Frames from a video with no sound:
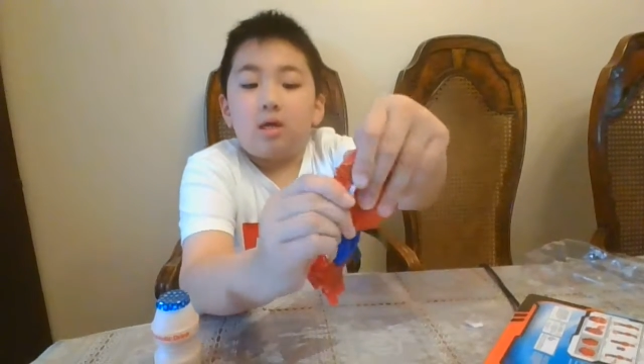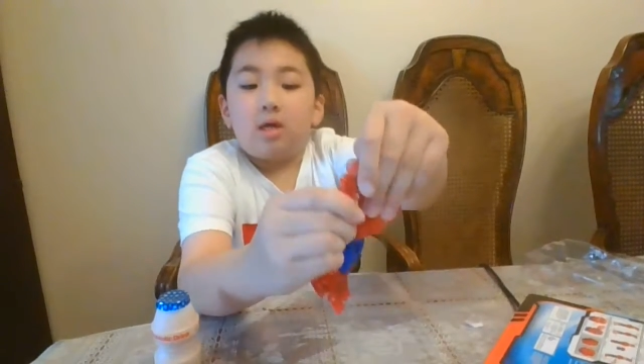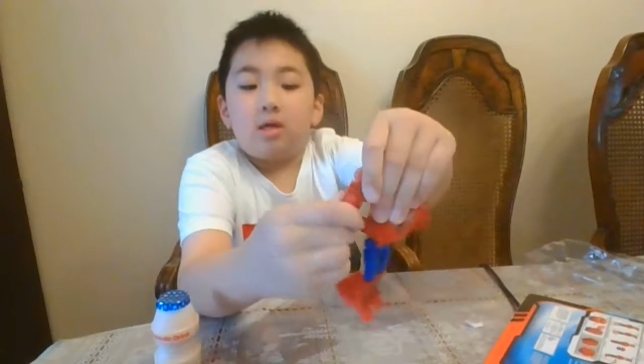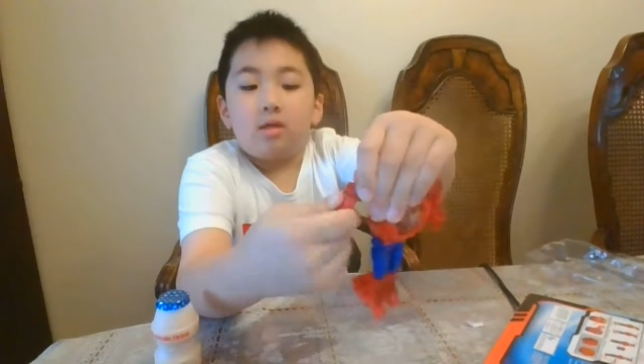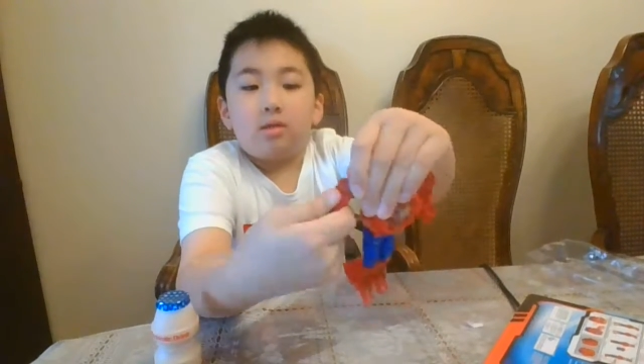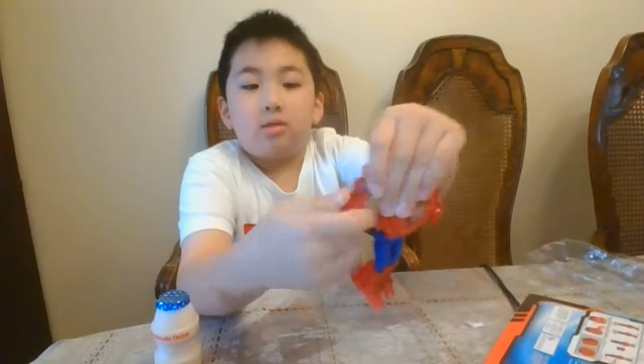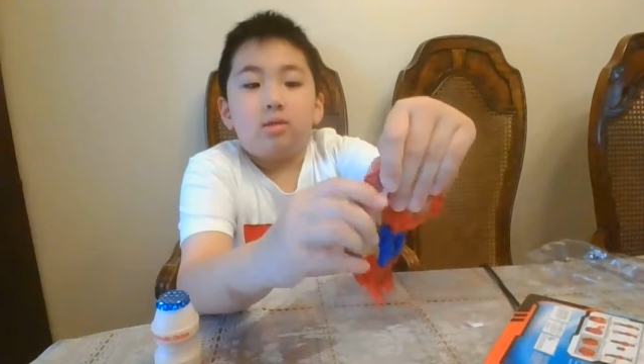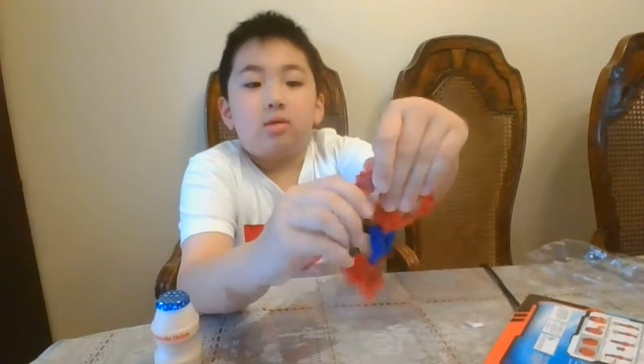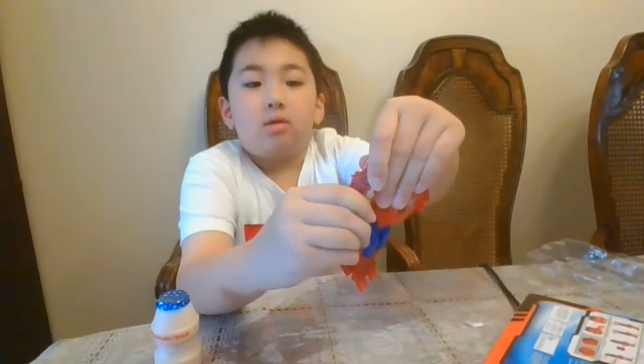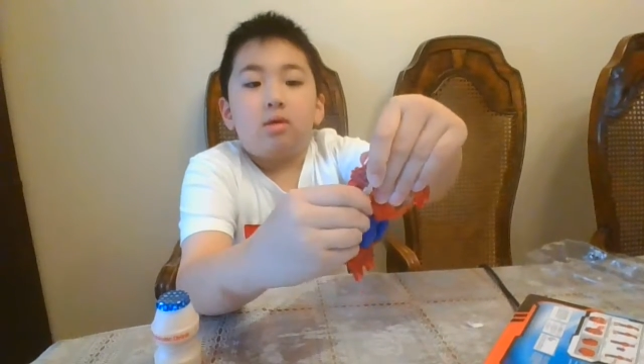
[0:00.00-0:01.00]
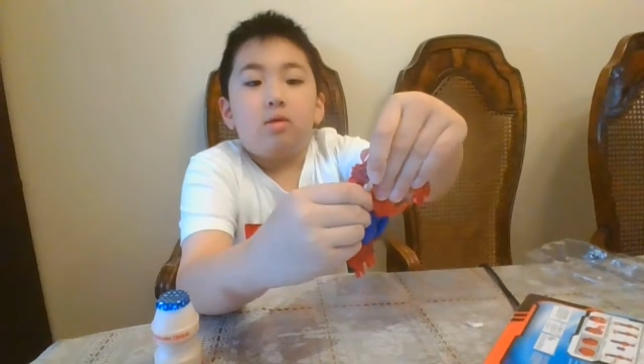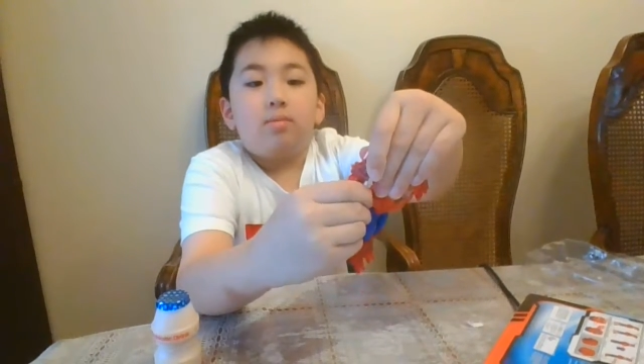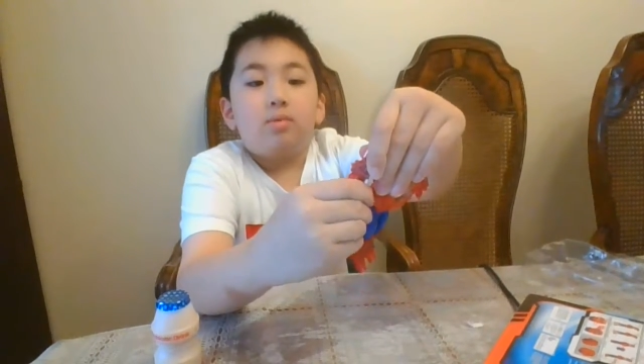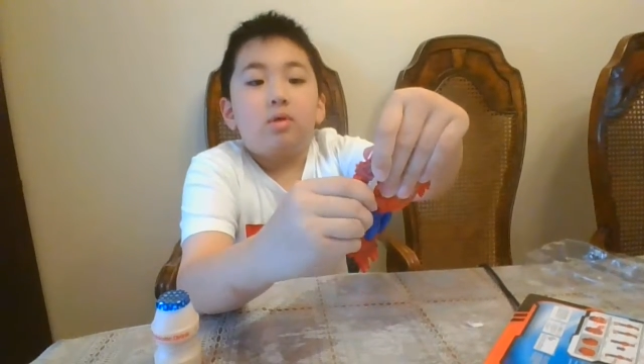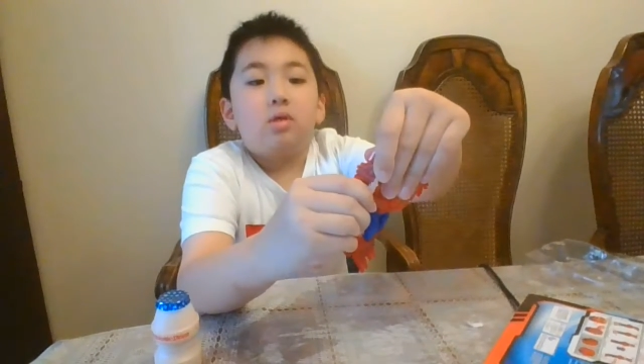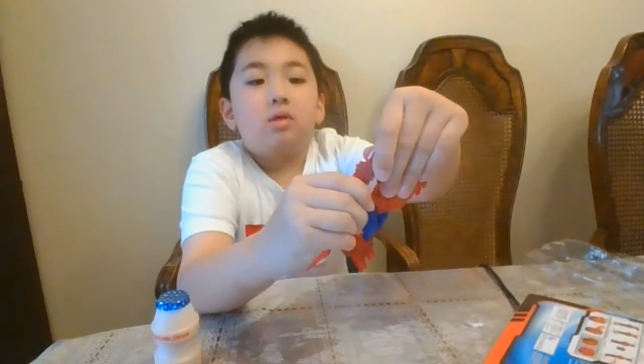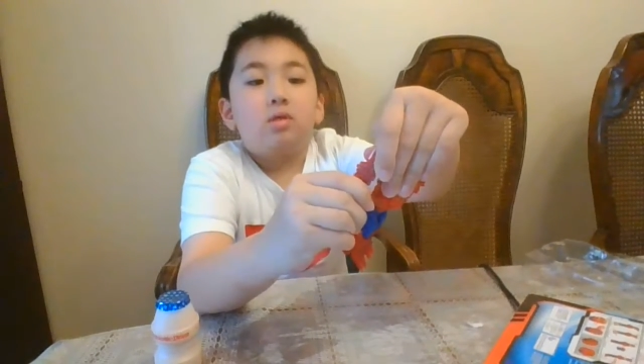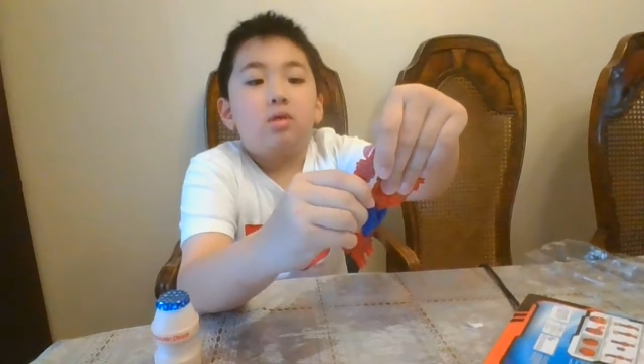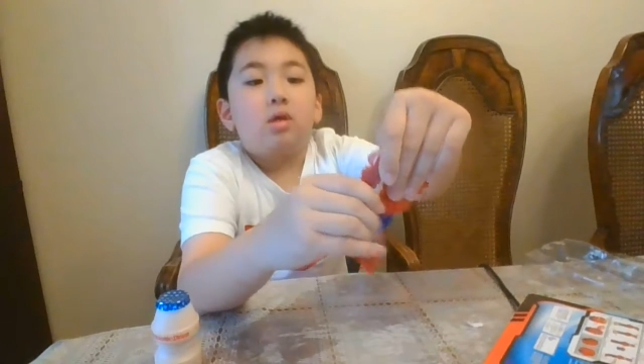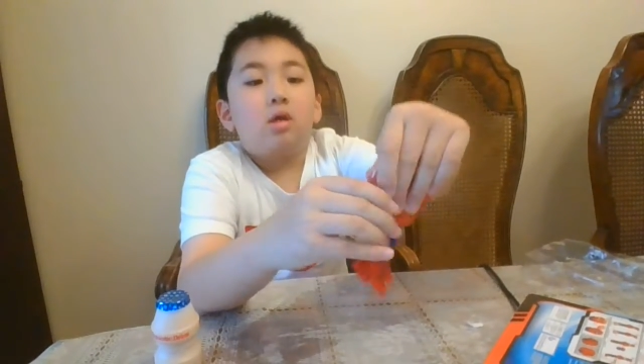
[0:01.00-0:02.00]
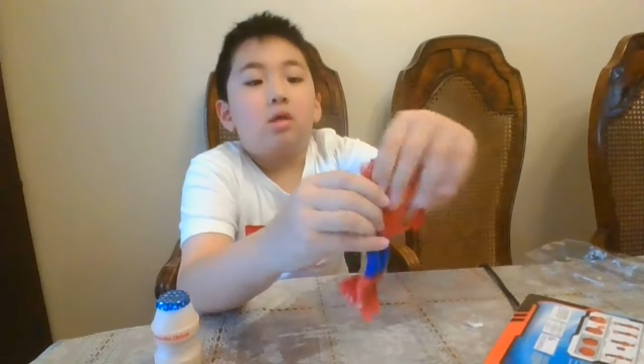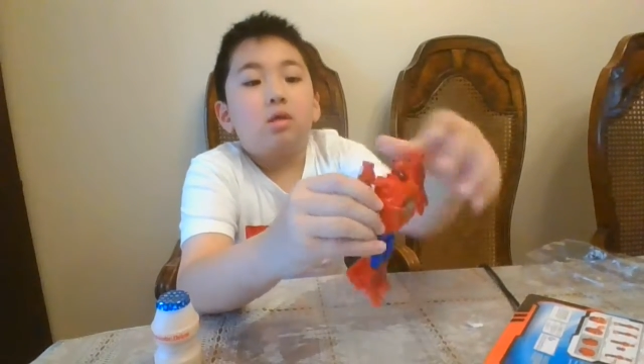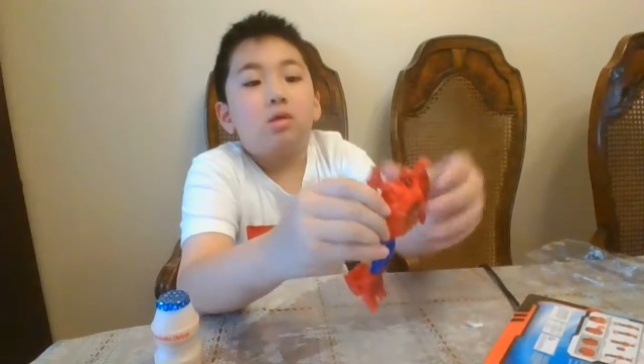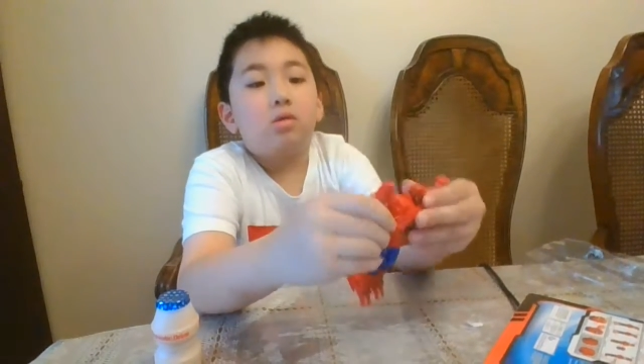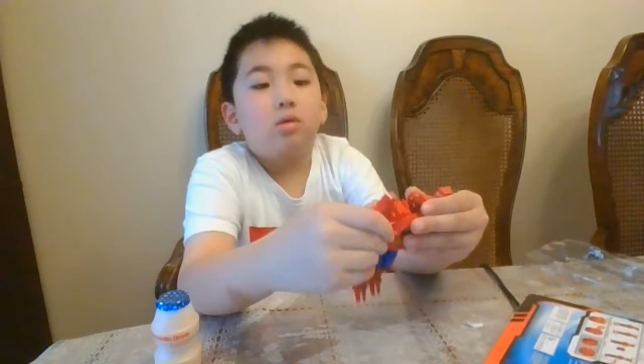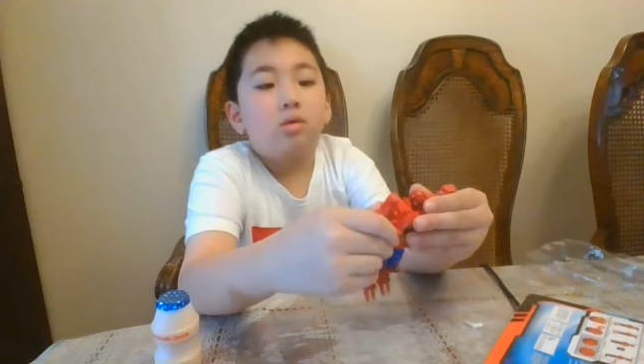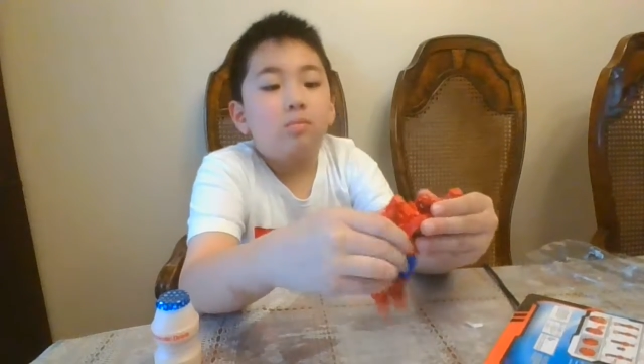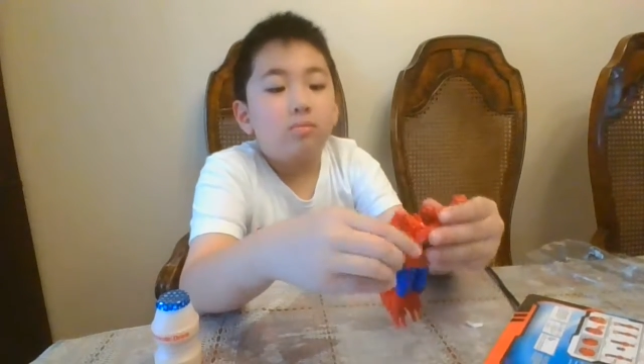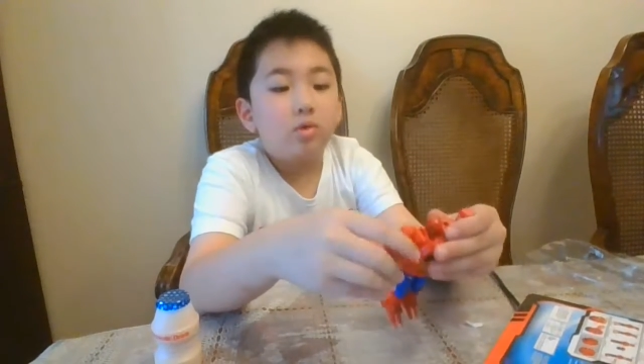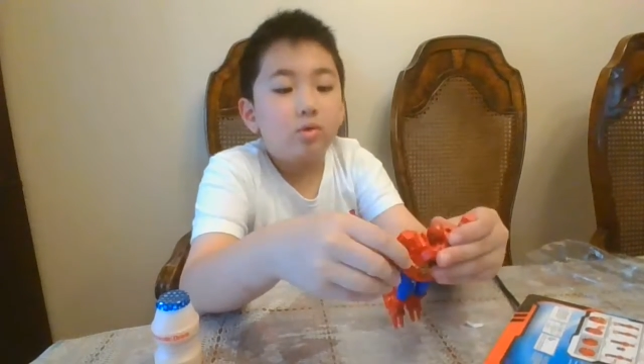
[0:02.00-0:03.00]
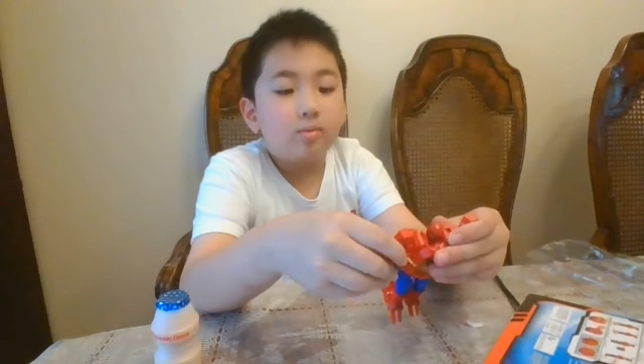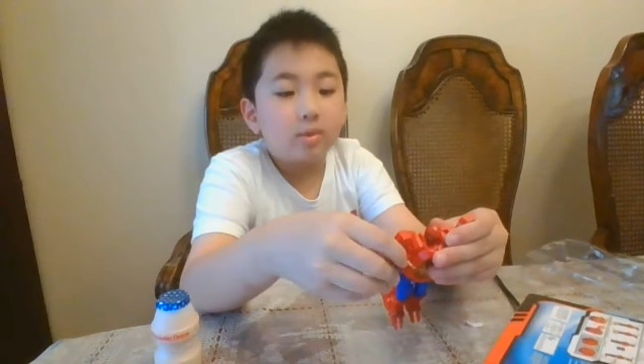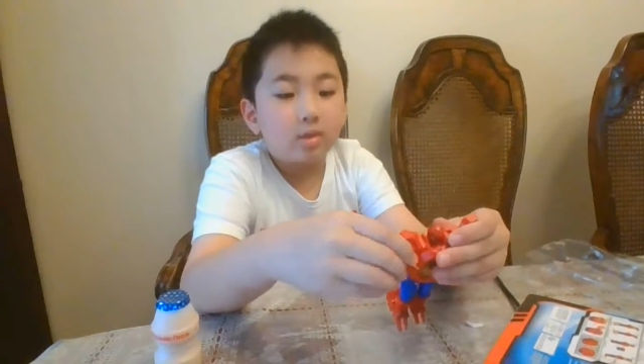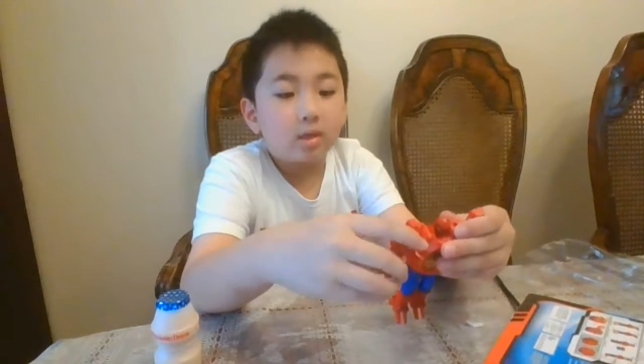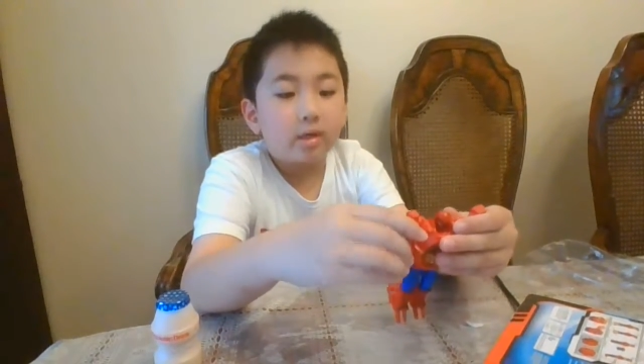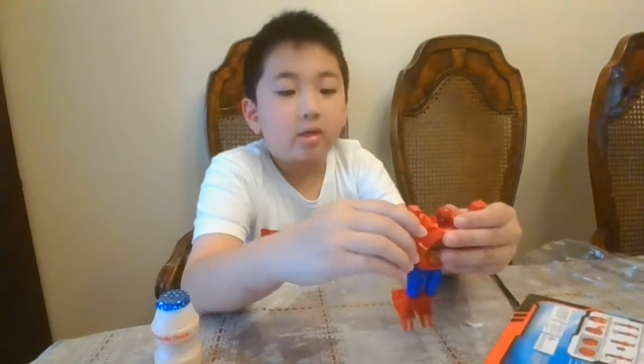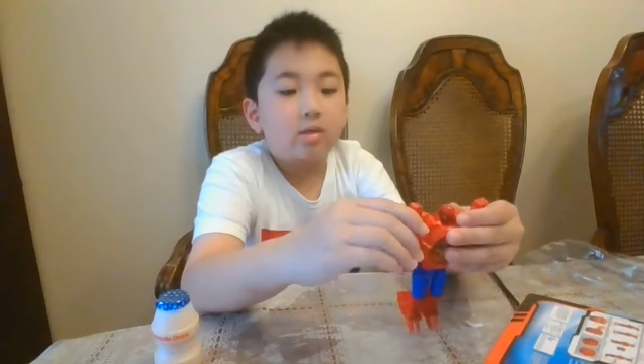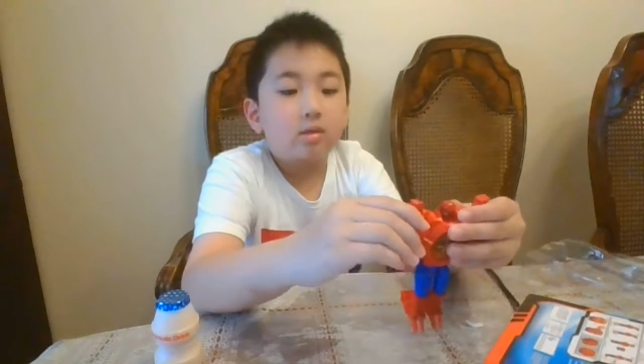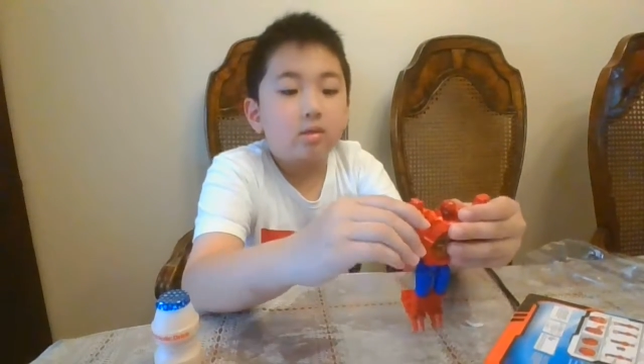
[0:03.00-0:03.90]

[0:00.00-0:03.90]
And then you turn it back, and you could move it like